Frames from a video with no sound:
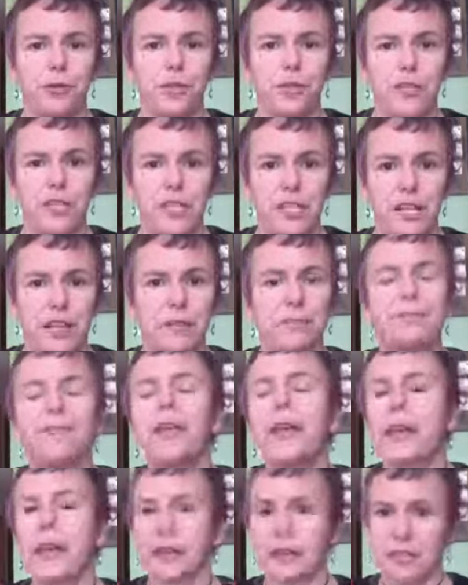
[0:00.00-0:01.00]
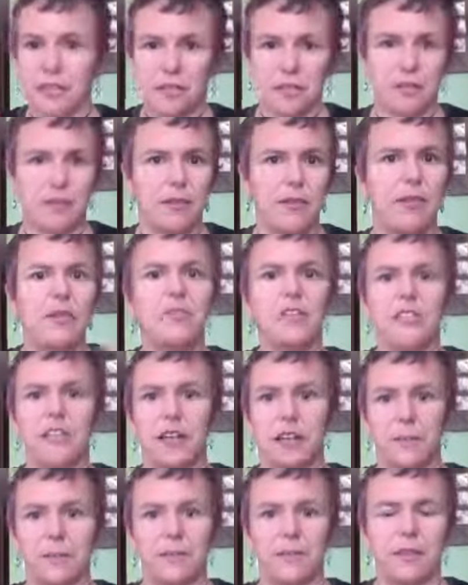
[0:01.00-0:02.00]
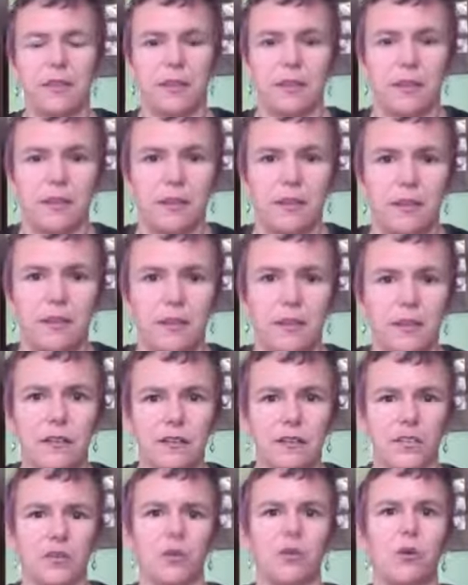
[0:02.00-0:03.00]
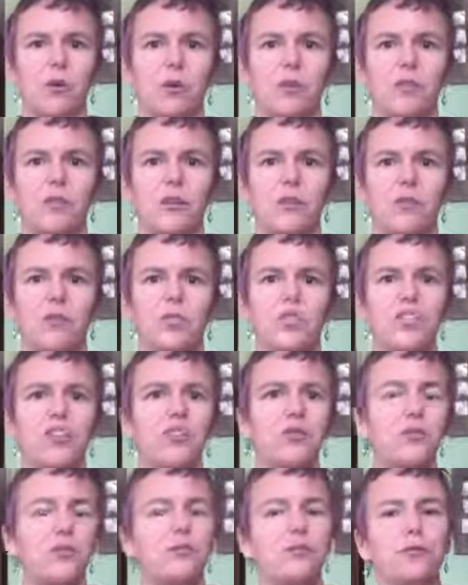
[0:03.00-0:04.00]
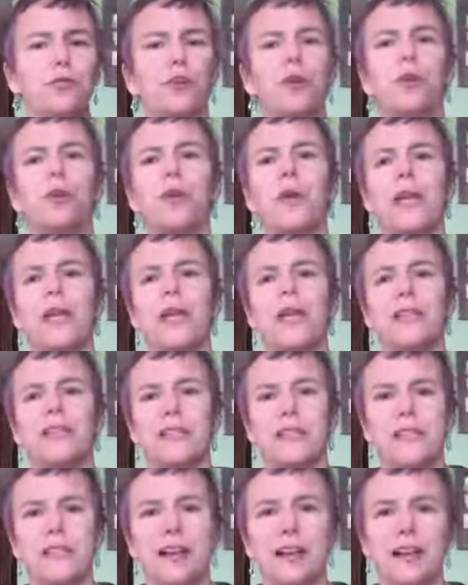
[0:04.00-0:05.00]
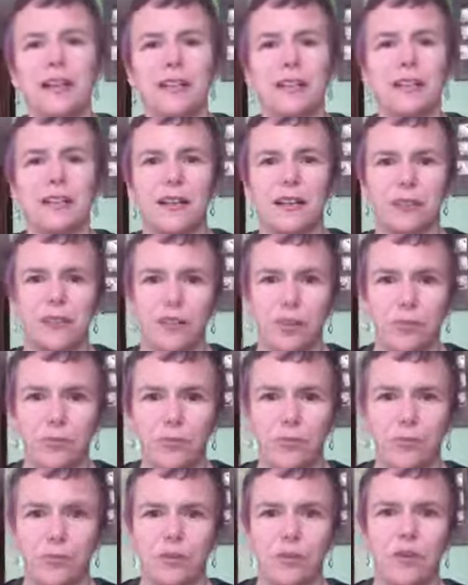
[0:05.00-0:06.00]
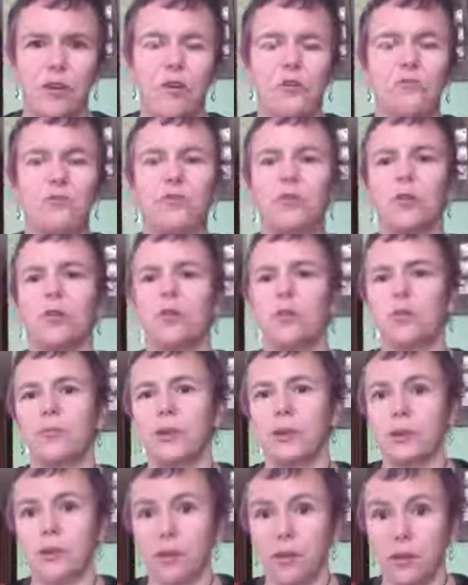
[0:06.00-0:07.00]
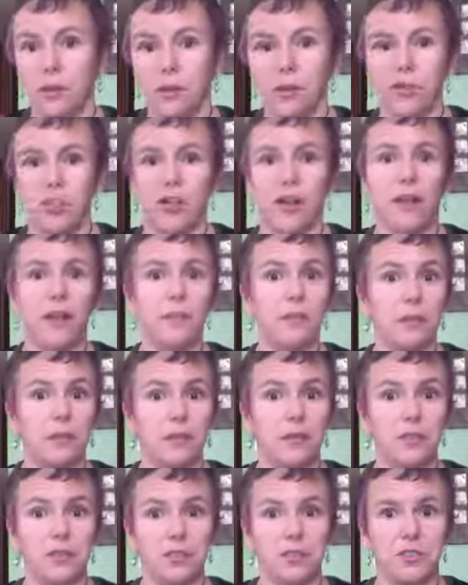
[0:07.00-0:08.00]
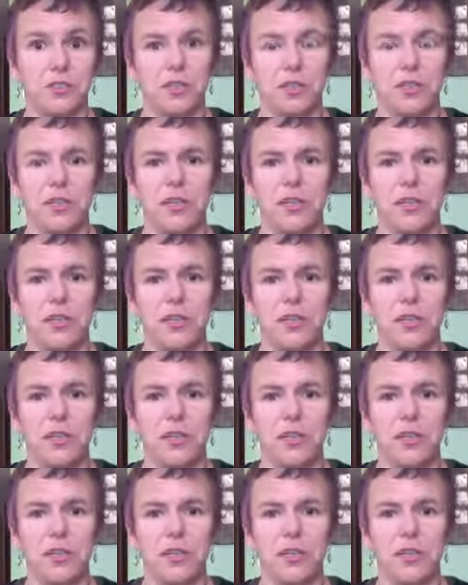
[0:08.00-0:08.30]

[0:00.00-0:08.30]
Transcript: your skin, again, just give it time uh, to work. Don't just do it for a week and decide it's not helpful. Go for a little bit longer, try a month or two.